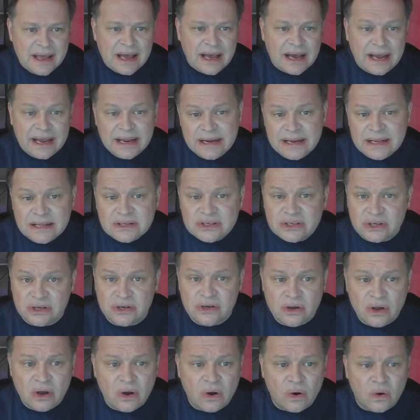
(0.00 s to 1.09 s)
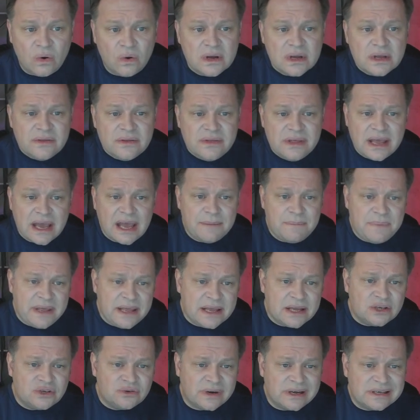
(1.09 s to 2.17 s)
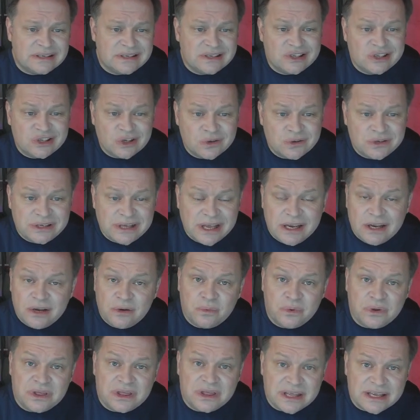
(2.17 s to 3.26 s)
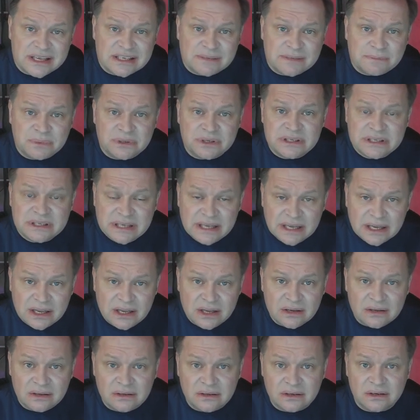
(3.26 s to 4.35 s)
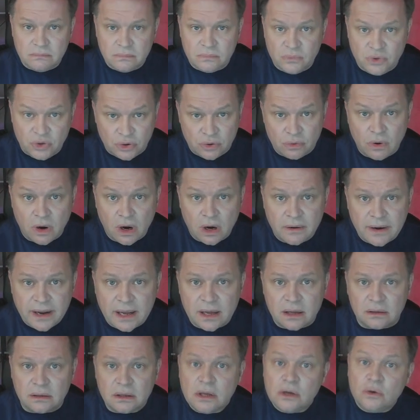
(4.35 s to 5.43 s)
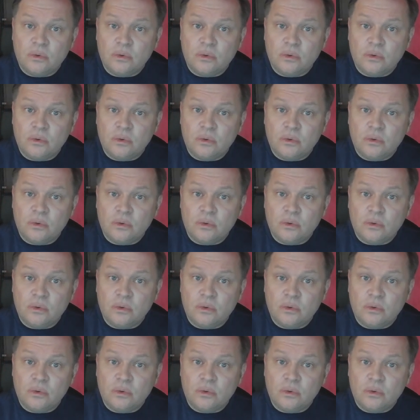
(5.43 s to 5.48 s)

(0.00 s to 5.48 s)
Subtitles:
I need to know the IP address associated with this particular URL.